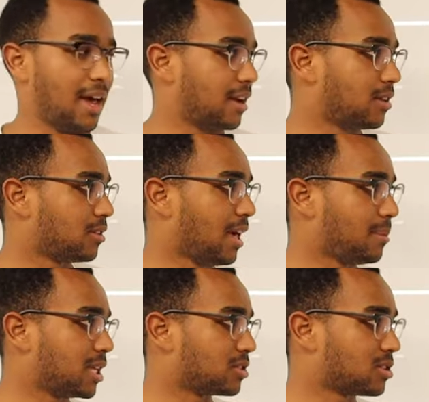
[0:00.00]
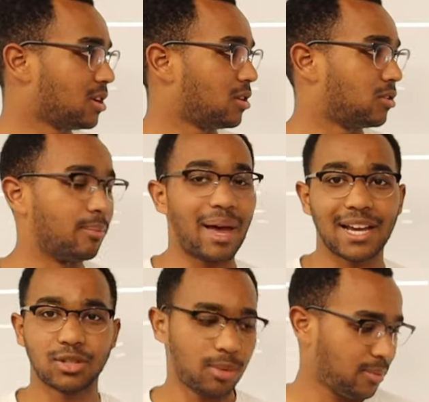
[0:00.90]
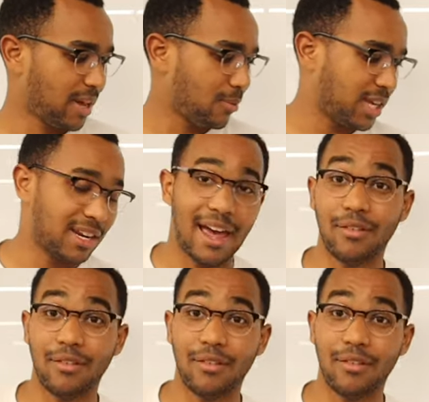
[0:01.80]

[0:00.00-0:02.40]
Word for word: And that means the maximum that we can